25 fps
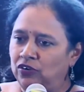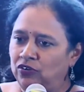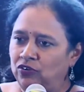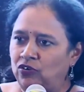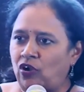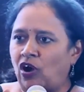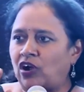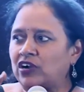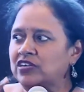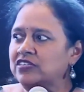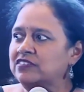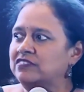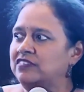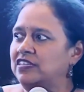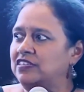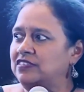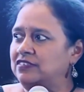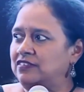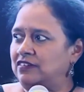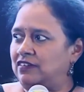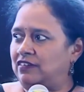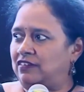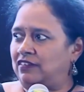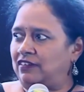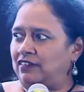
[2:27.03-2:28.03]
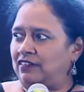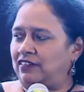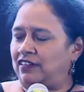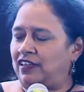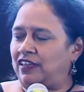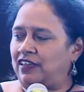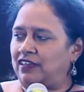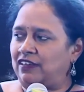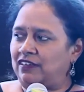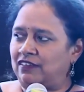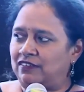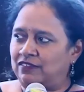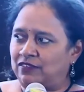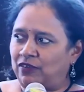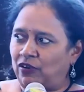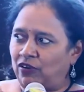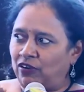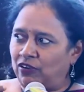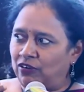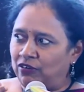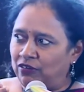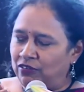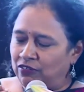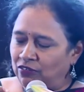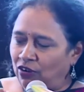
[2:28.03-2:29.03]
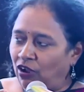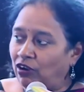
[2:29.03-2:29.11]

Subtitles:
not say certain things or